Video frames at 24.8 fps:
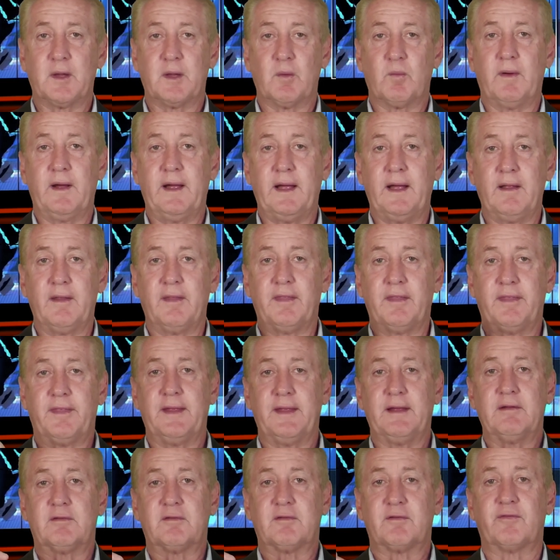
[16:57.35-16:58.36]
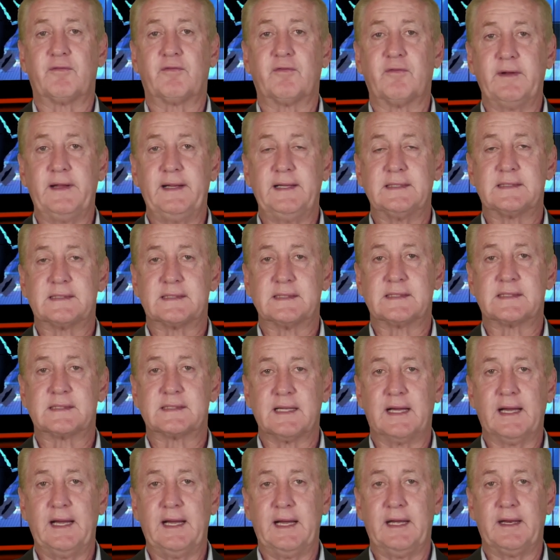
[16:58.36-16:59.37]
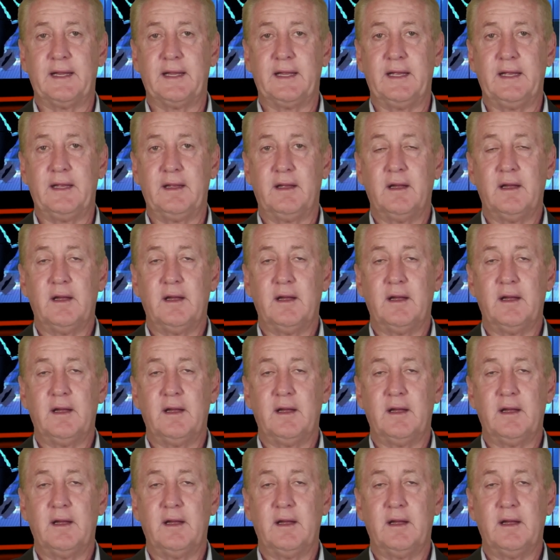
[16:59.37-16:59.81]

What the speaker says: the way this free society